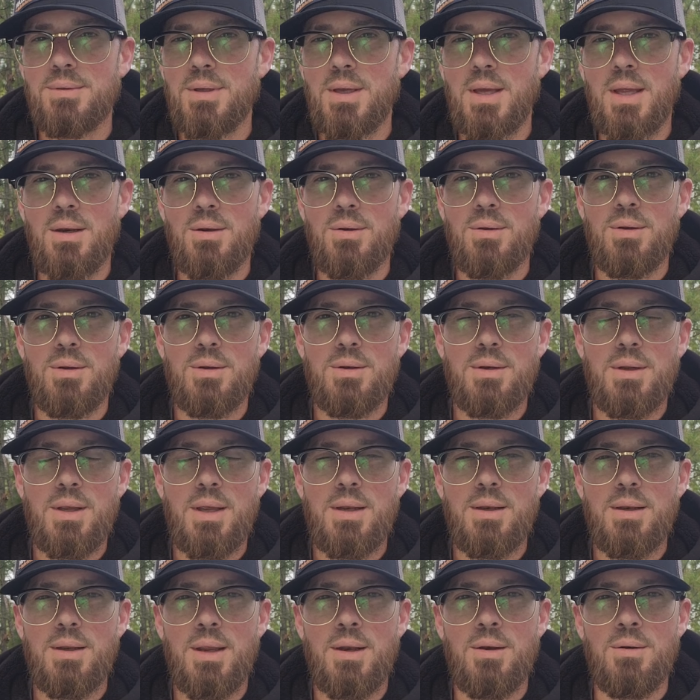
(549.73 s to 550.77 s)
I don't,
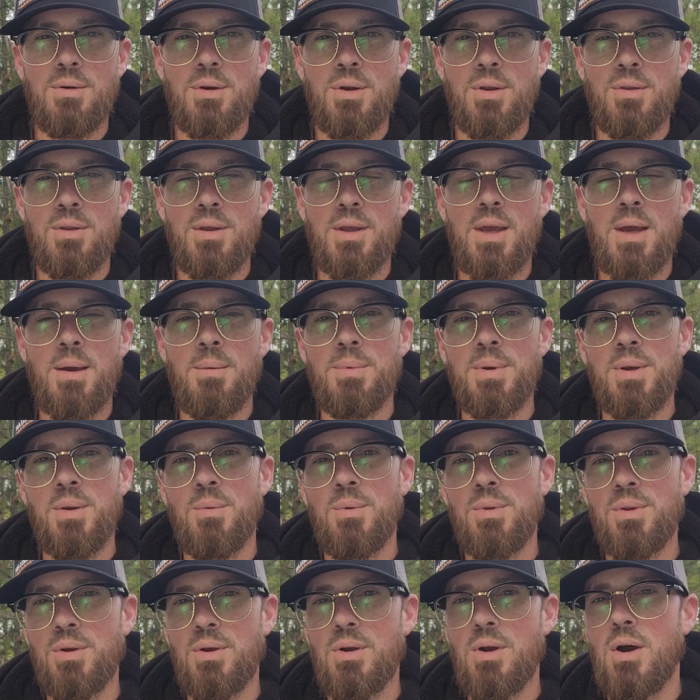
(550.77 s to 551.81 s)
I don't know the company
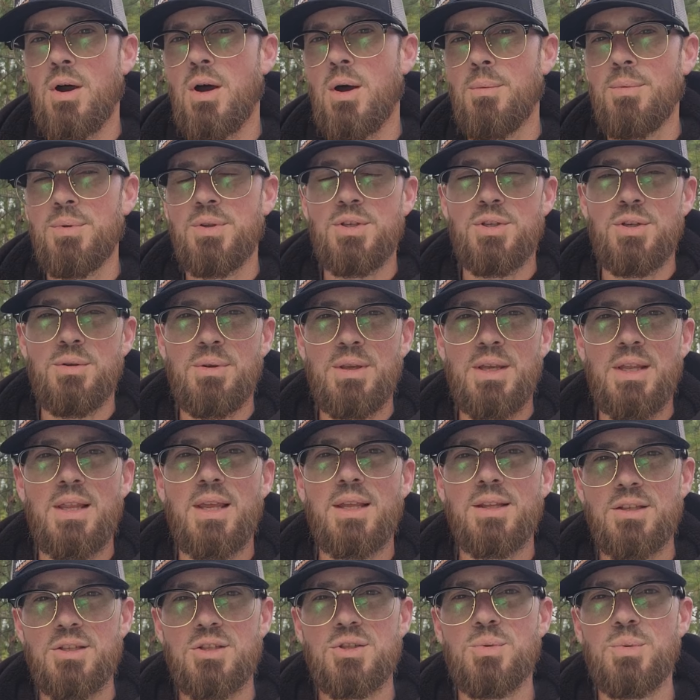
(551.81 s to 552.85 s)
what they're called, but you can get
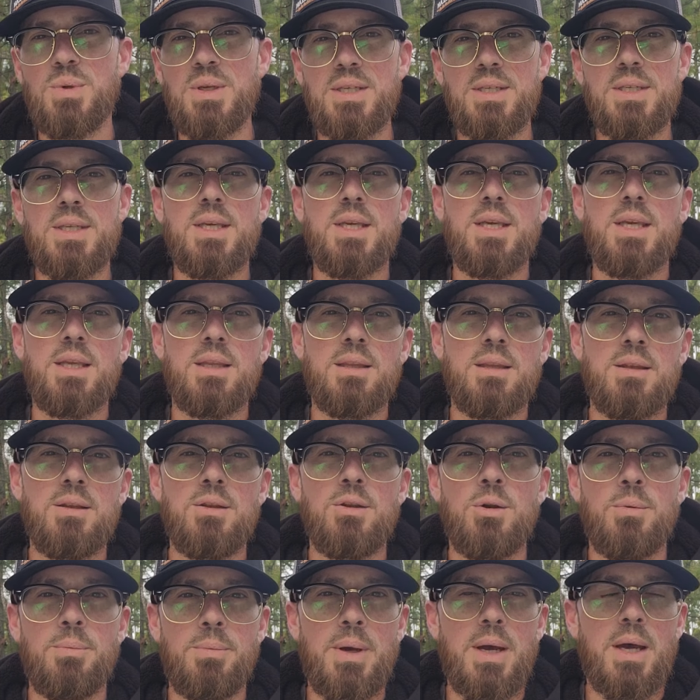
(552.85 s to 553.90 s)
like the sweet tea in the
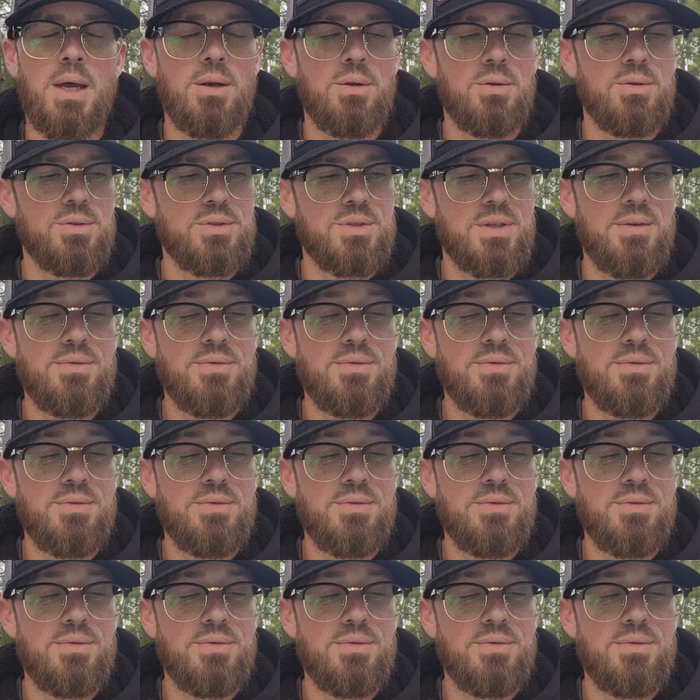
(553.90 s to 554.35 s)
little bottles.